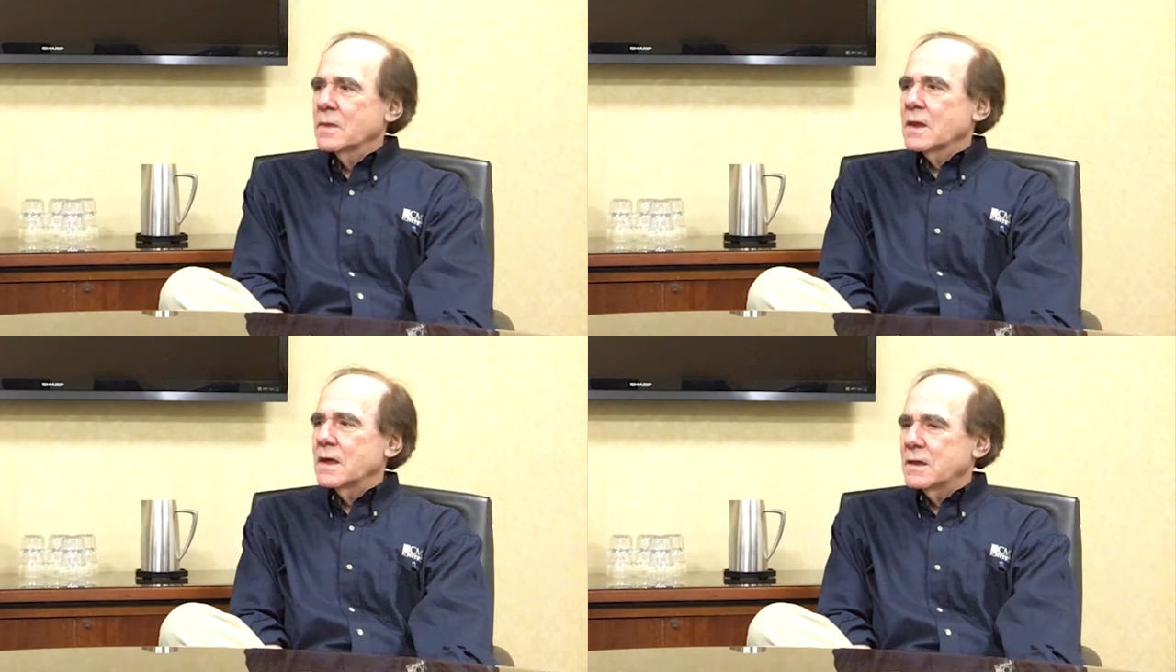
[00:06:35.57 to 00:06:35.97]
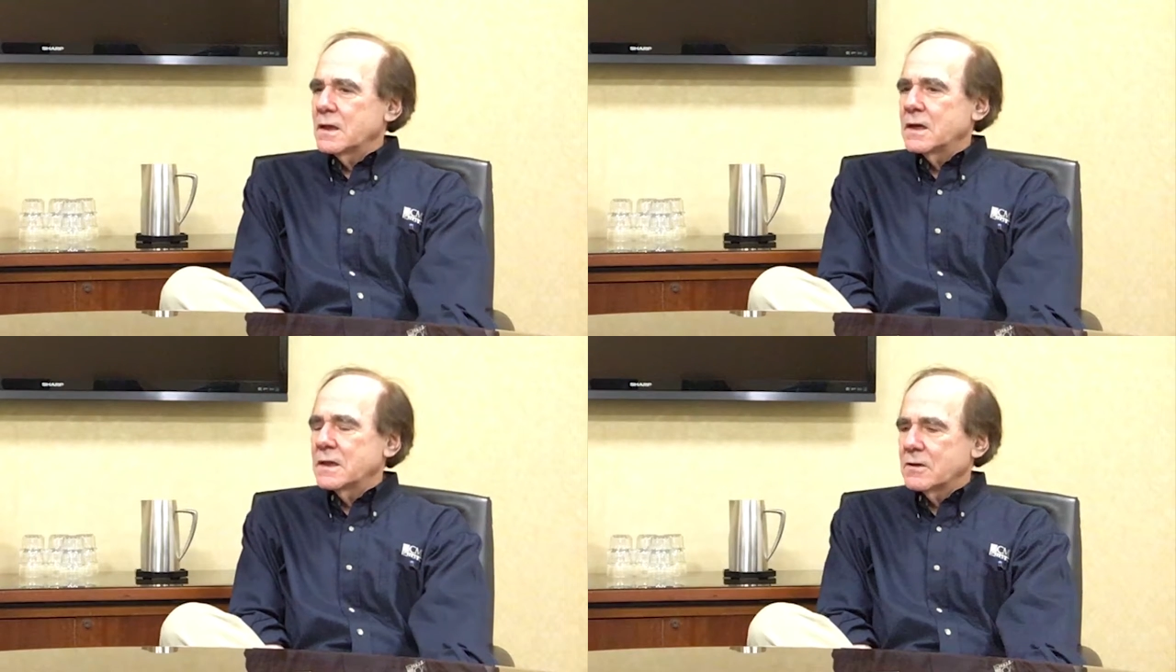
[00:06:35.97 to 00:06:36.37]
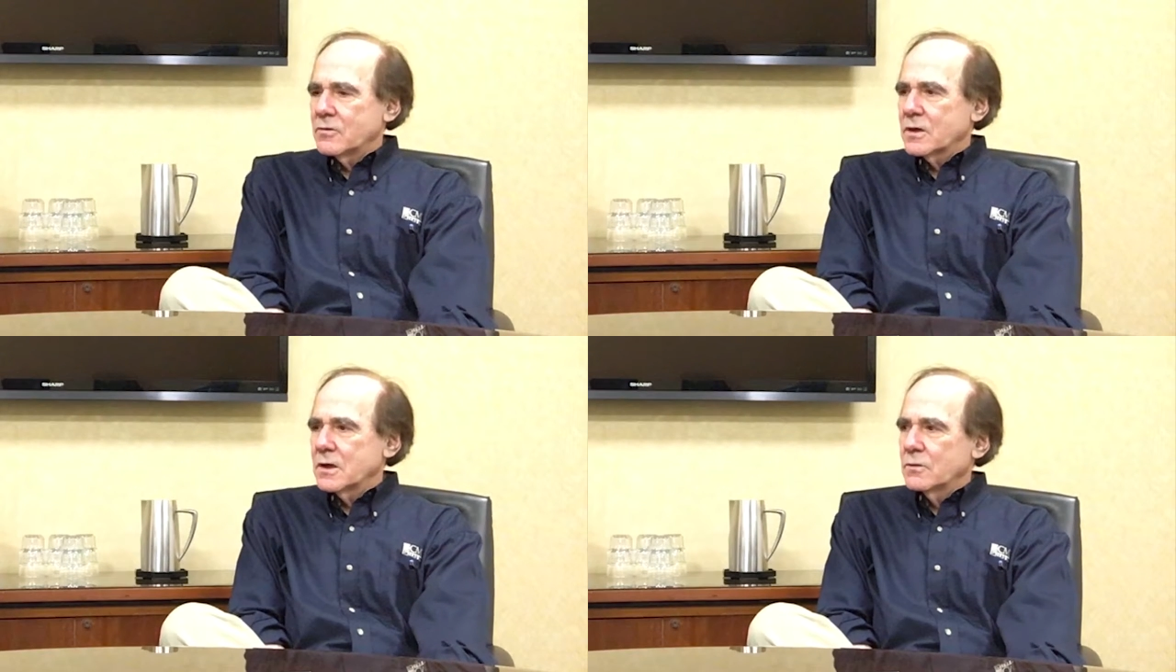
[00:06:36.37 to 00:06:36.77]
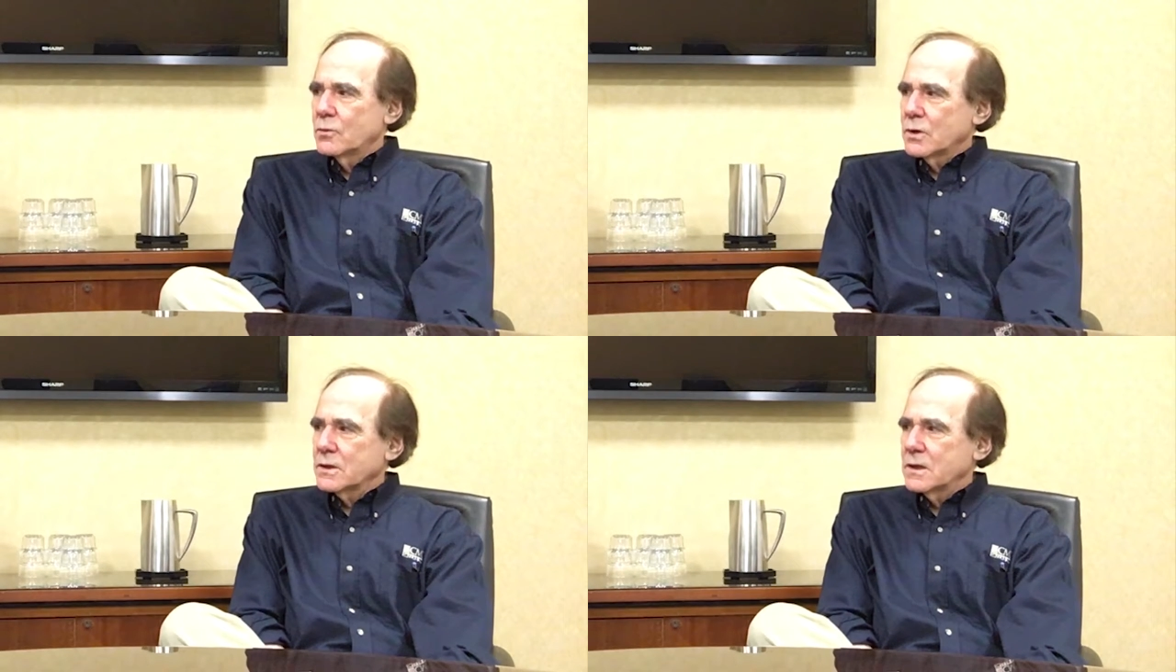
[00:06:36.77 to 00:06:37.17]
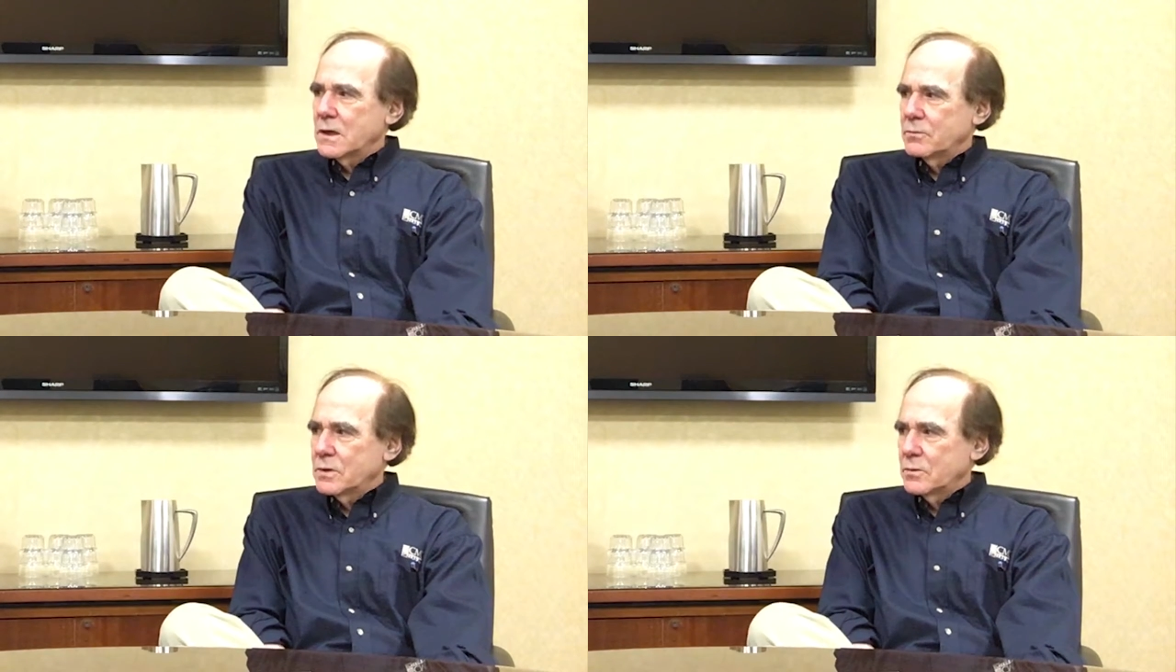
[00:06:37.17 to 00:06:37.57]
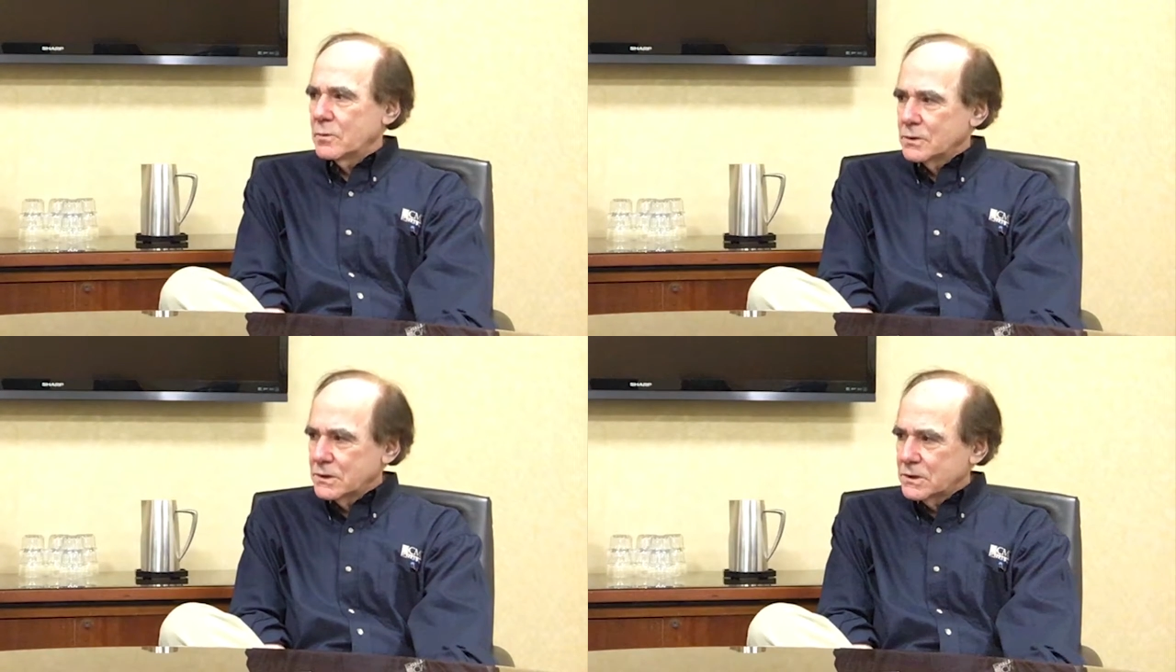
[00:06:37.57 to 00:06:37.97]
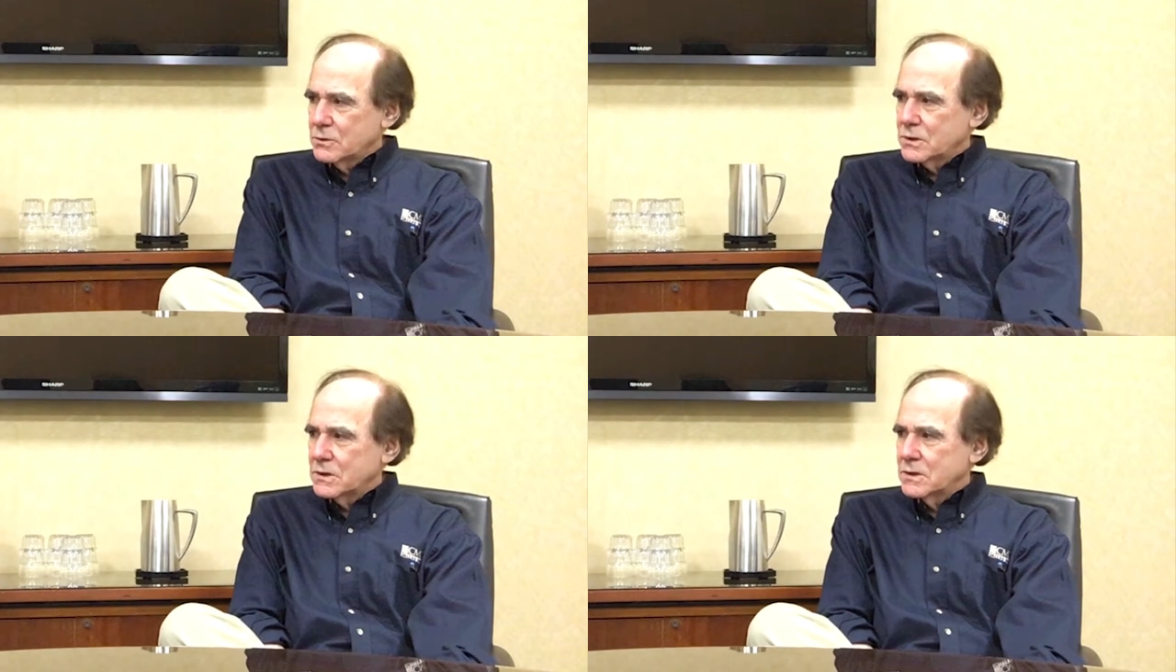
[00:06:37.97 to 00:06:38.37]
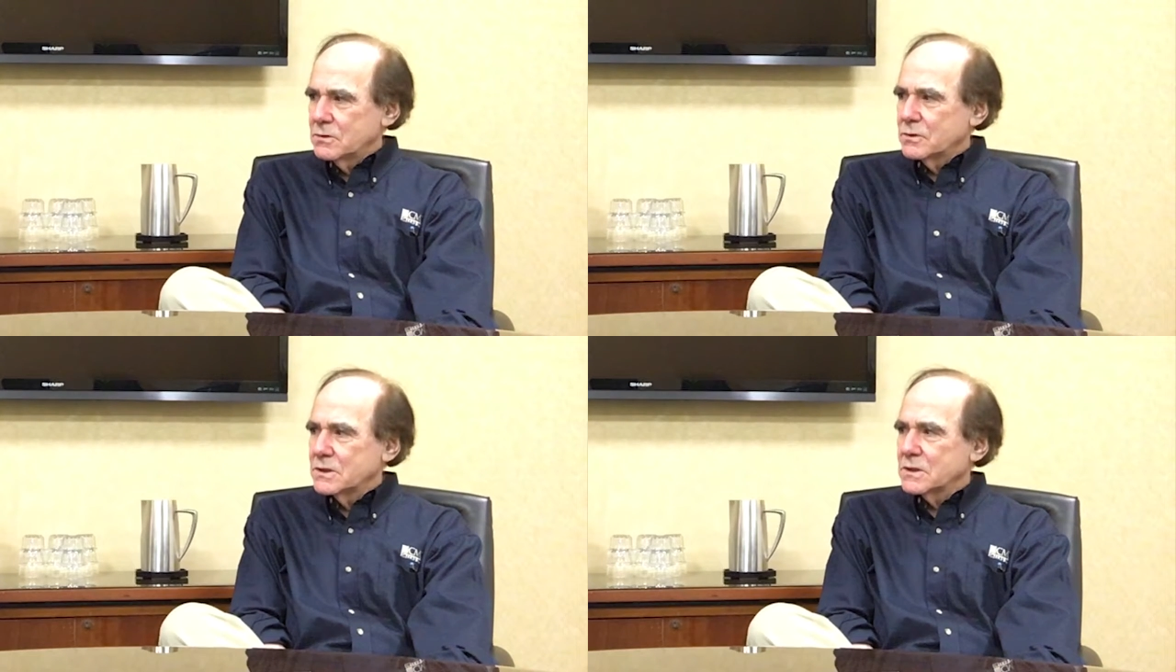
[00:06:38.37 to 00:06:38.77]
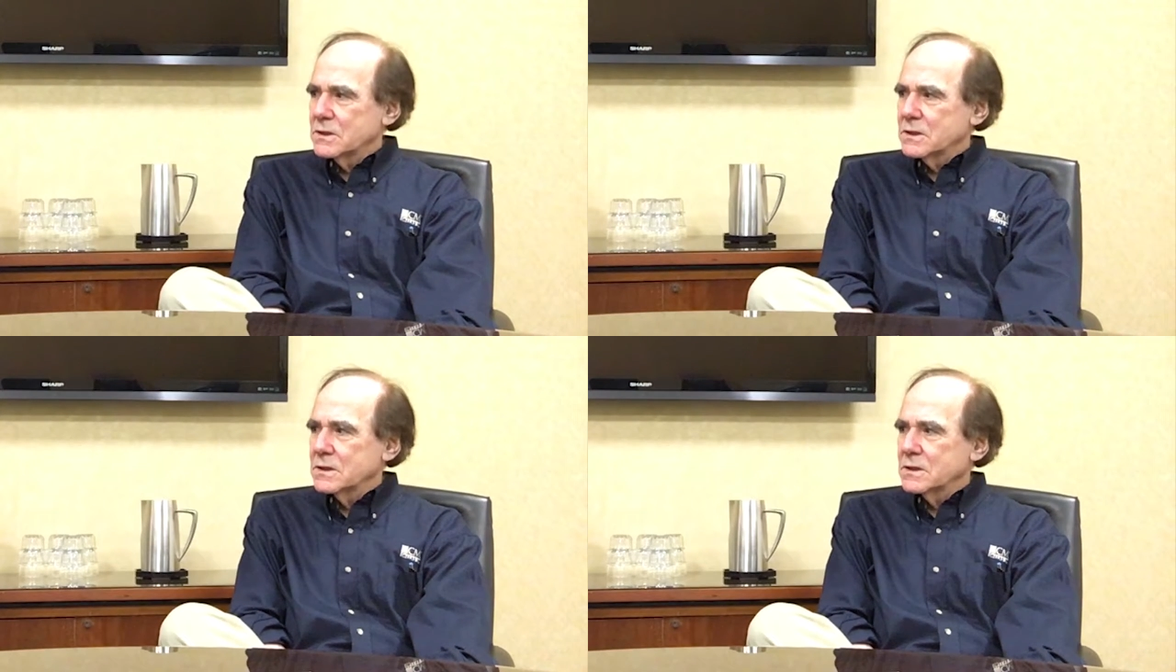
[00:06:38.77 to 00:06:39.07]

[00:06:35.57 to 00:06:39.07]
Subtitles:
And that's the kind of work that I've been most interested in recently.